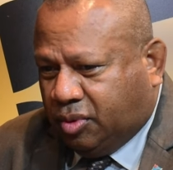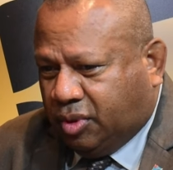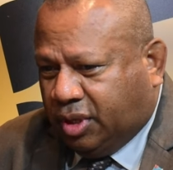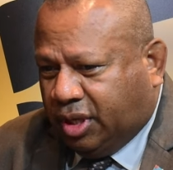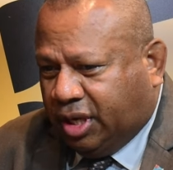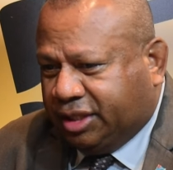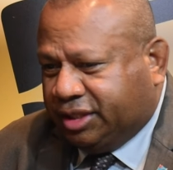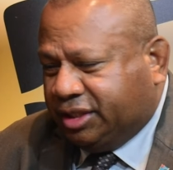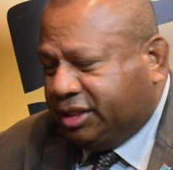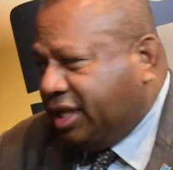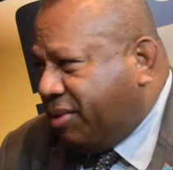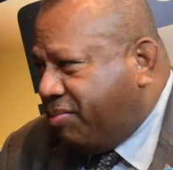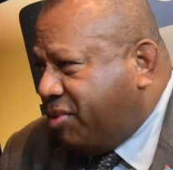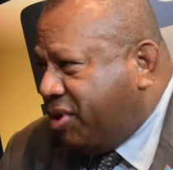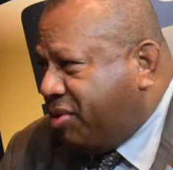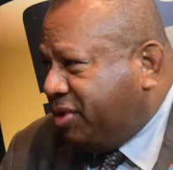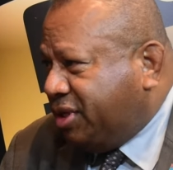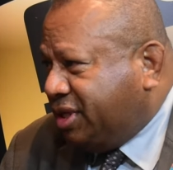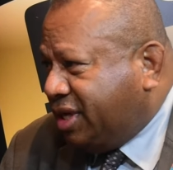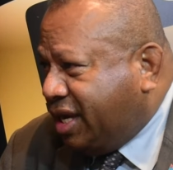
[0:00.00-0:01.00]
let's step
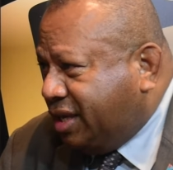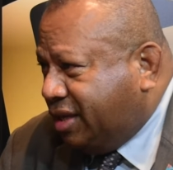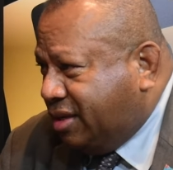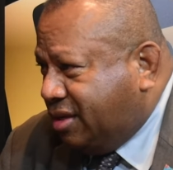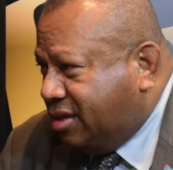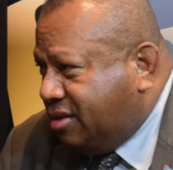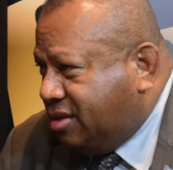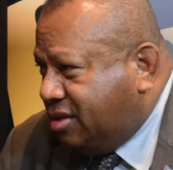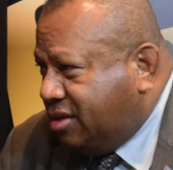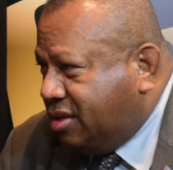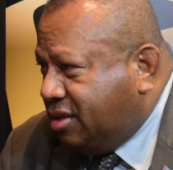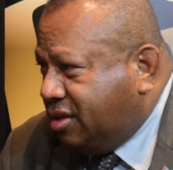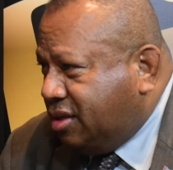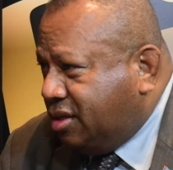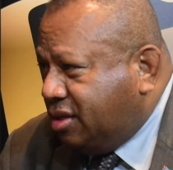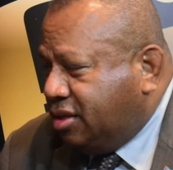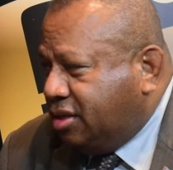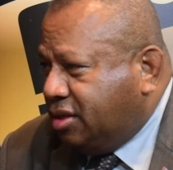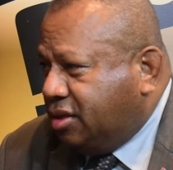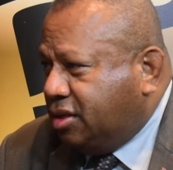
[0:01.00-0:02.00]
them aside
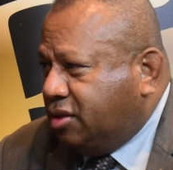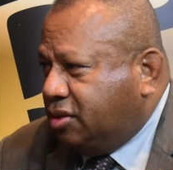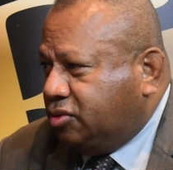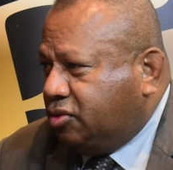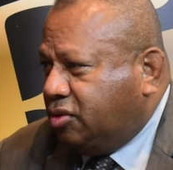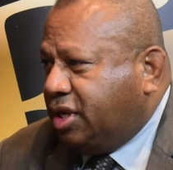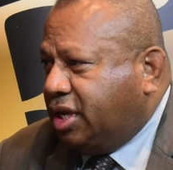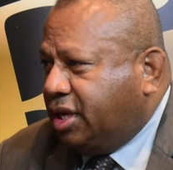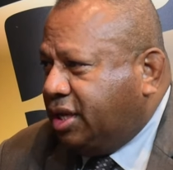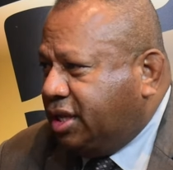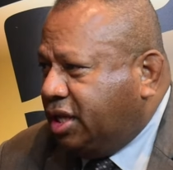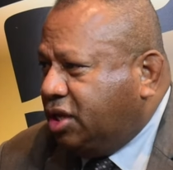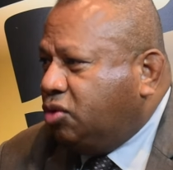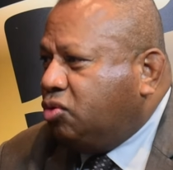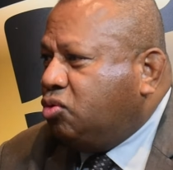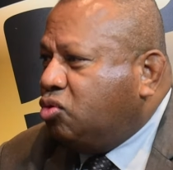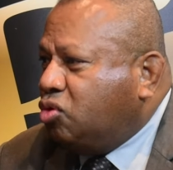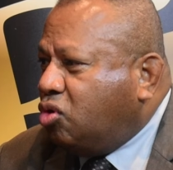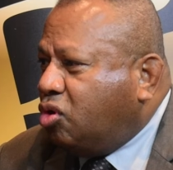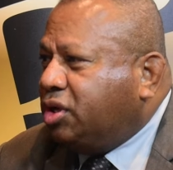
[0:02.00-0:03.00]
so that they
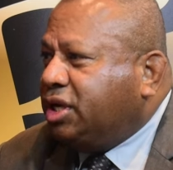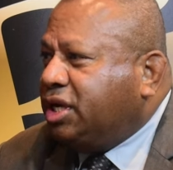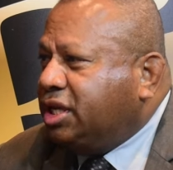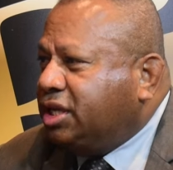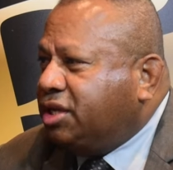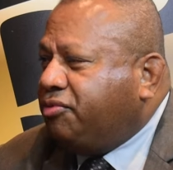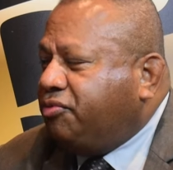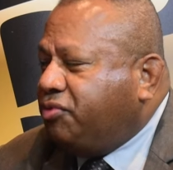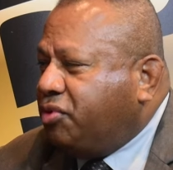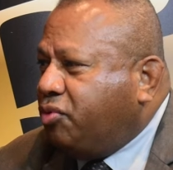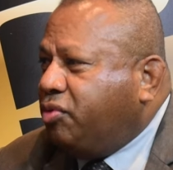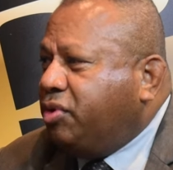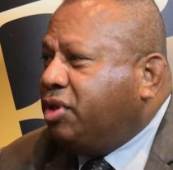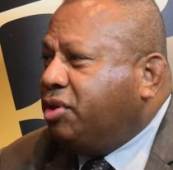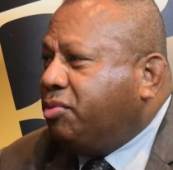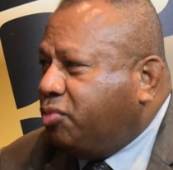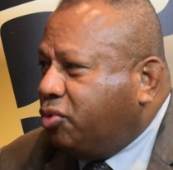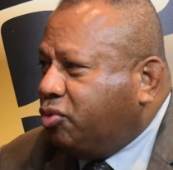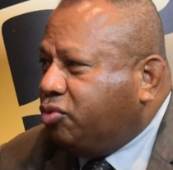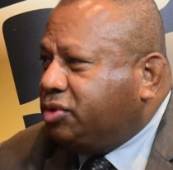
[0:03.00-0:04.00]
do not interfere with
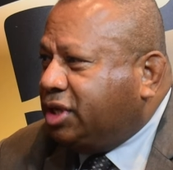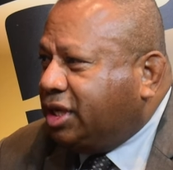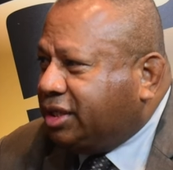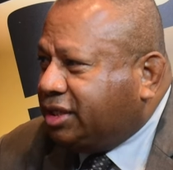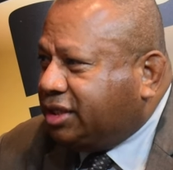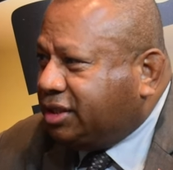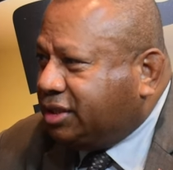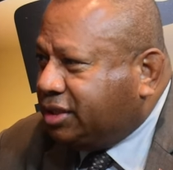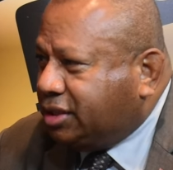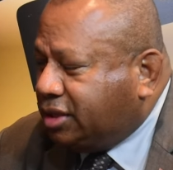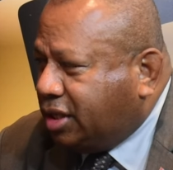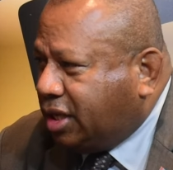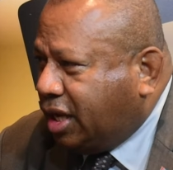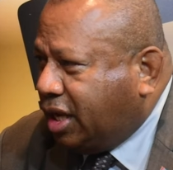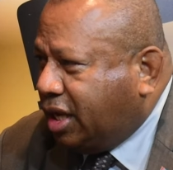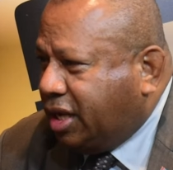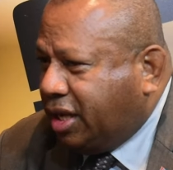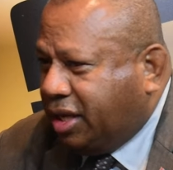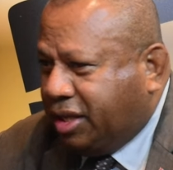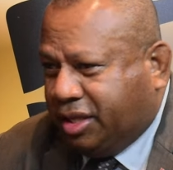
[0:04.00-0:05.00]
the processes.
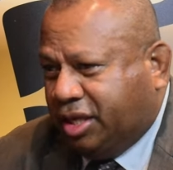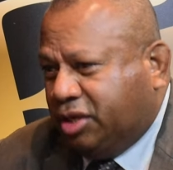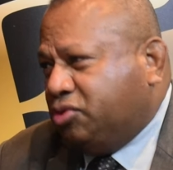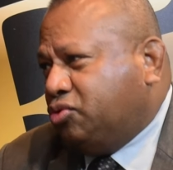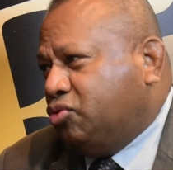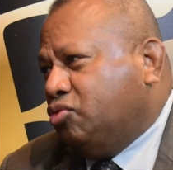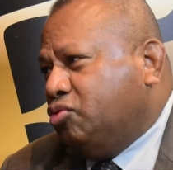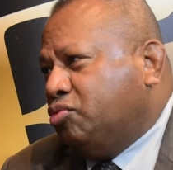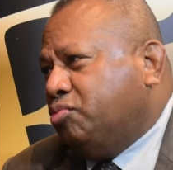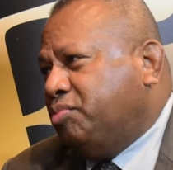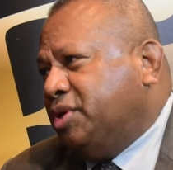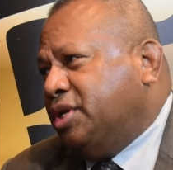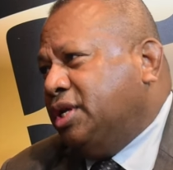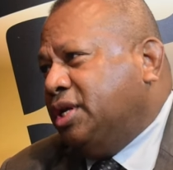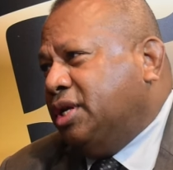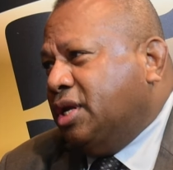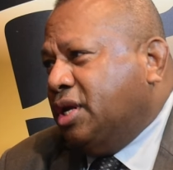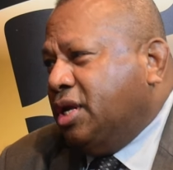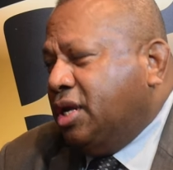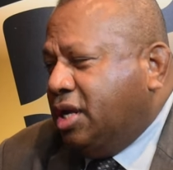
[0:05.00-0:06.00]
That should
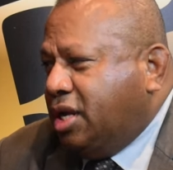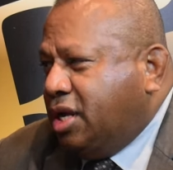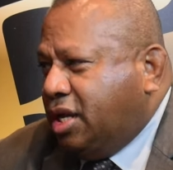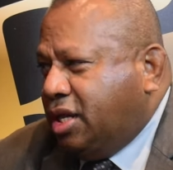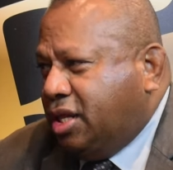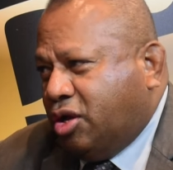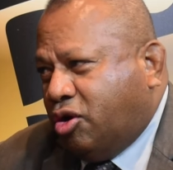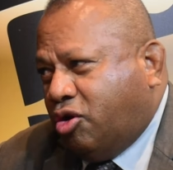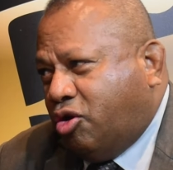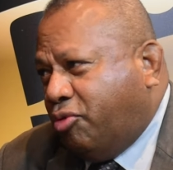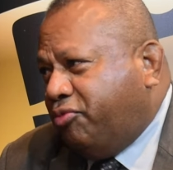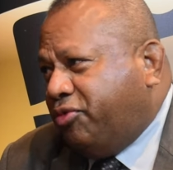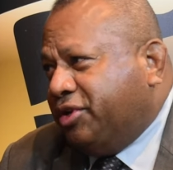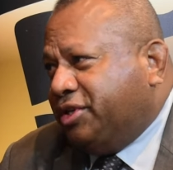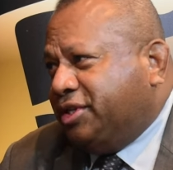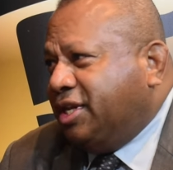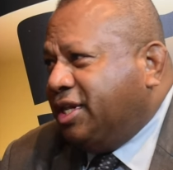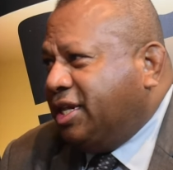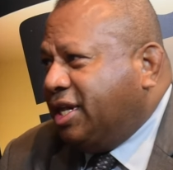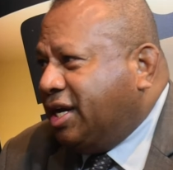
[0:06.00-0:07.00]
be the
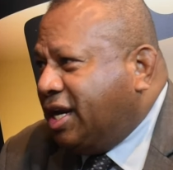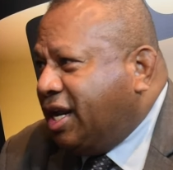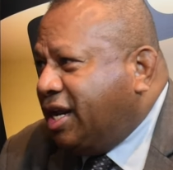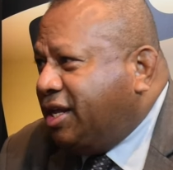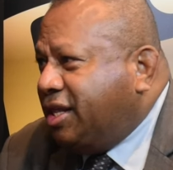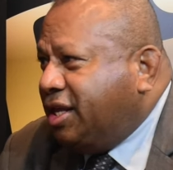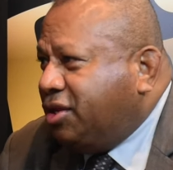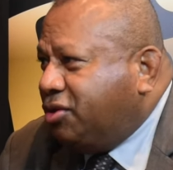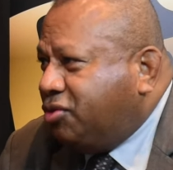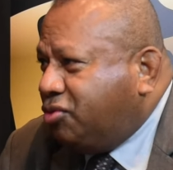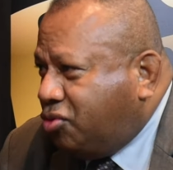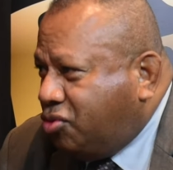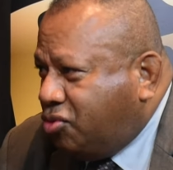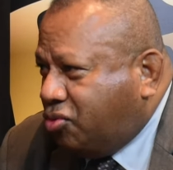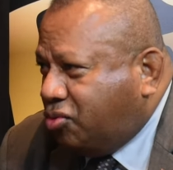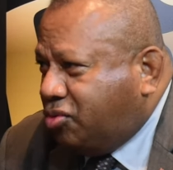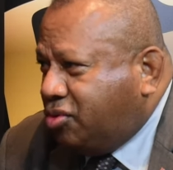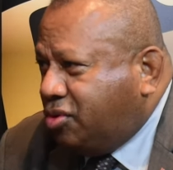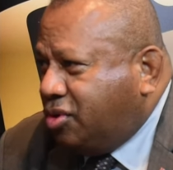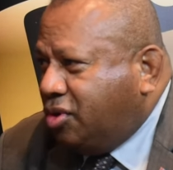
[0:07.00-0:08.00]
obvious and the right thing to
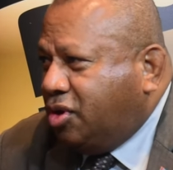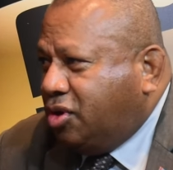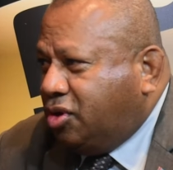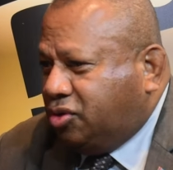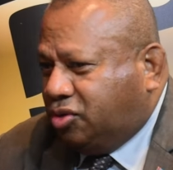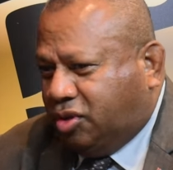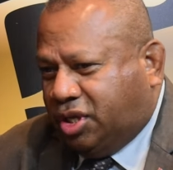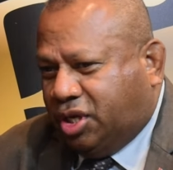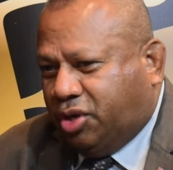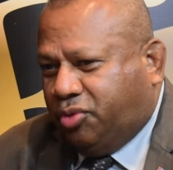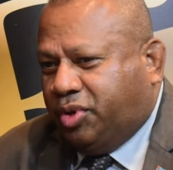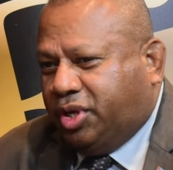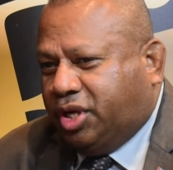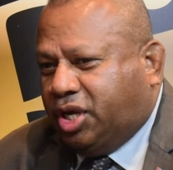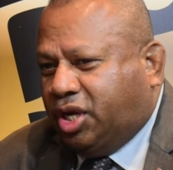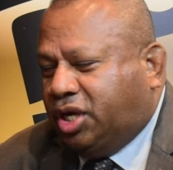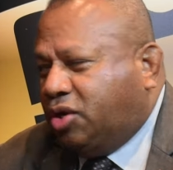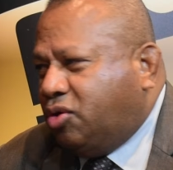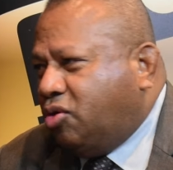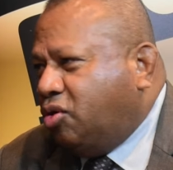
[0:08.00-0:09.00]
do so that we
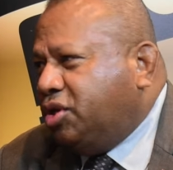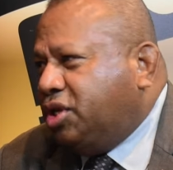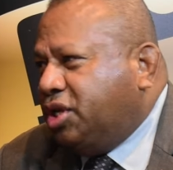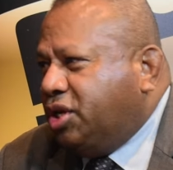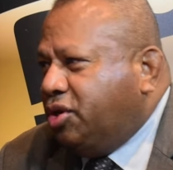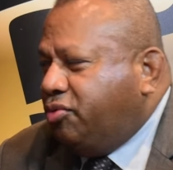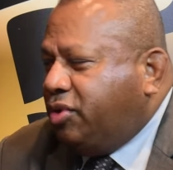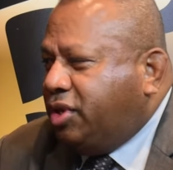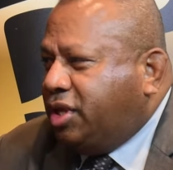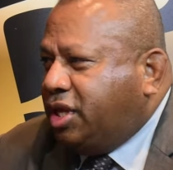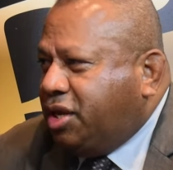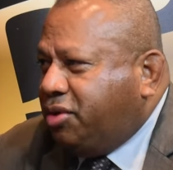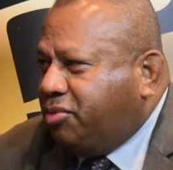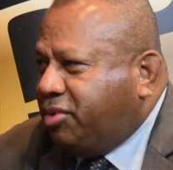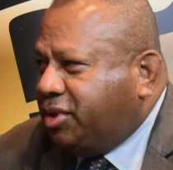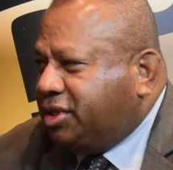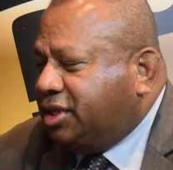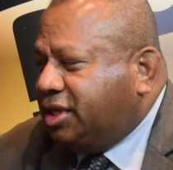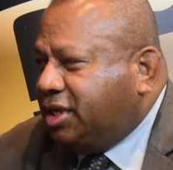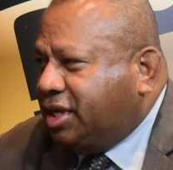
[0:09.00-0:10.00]
can continue with the
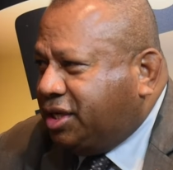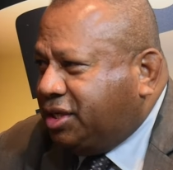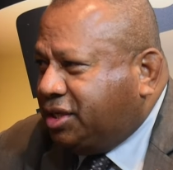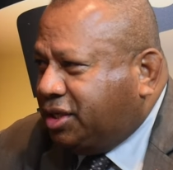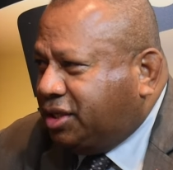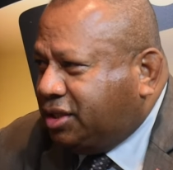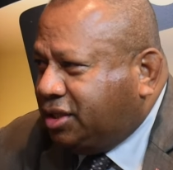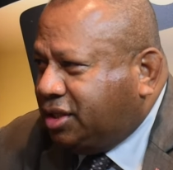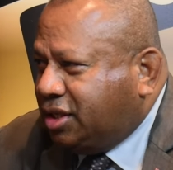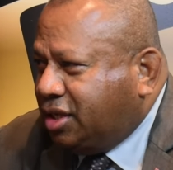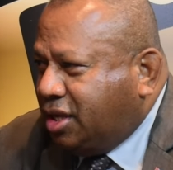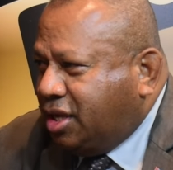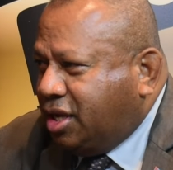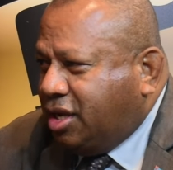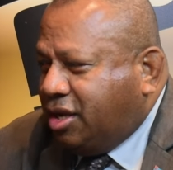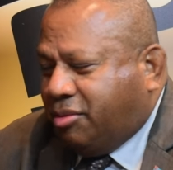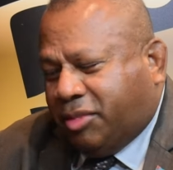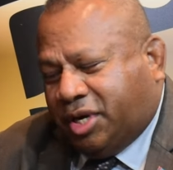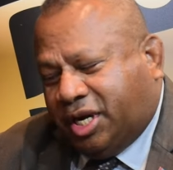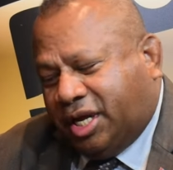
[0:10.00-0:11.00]
investigations.
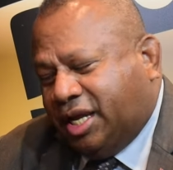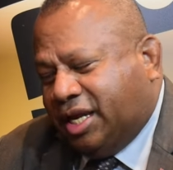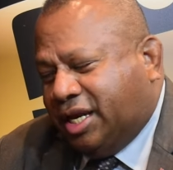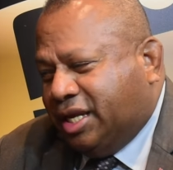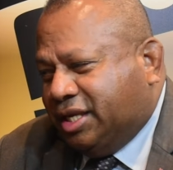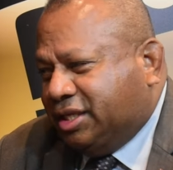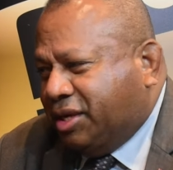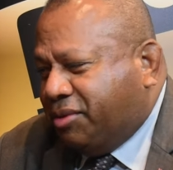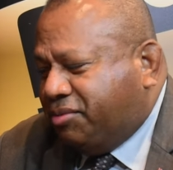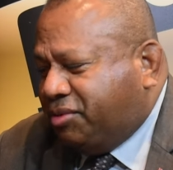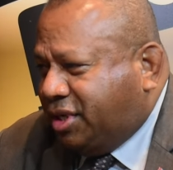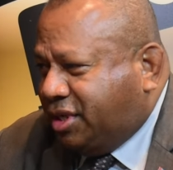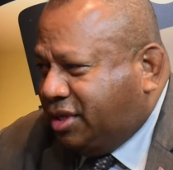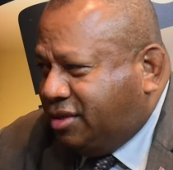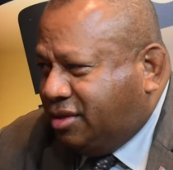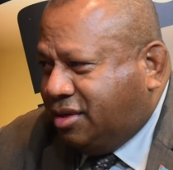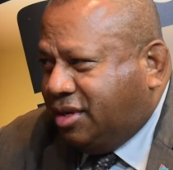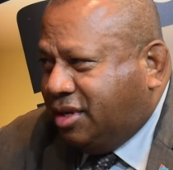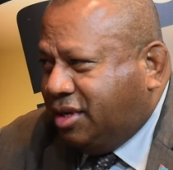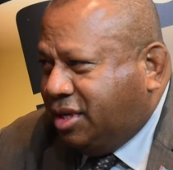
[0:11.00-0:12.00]
But again, as I've
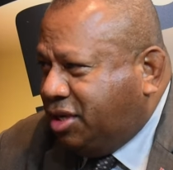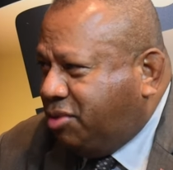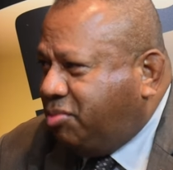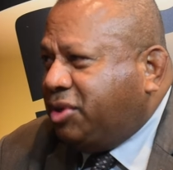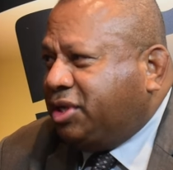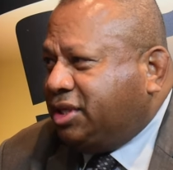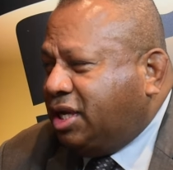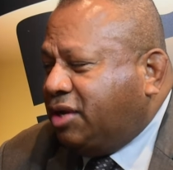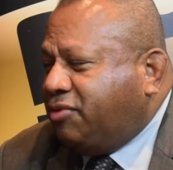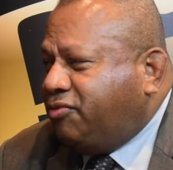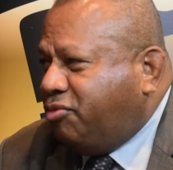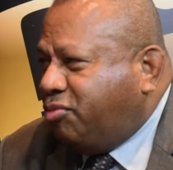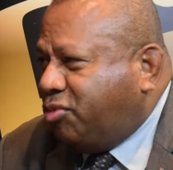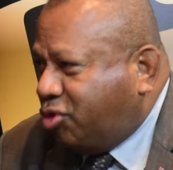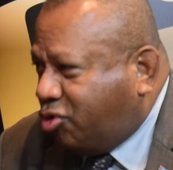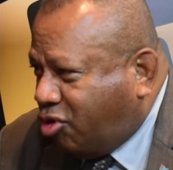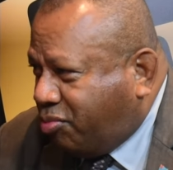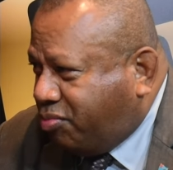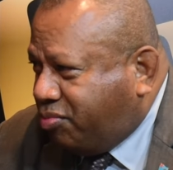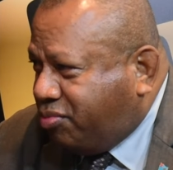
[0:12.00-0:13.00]
said, it must start from
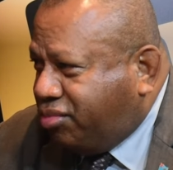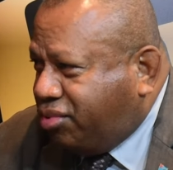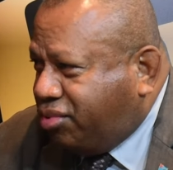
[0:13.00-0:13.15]
the top.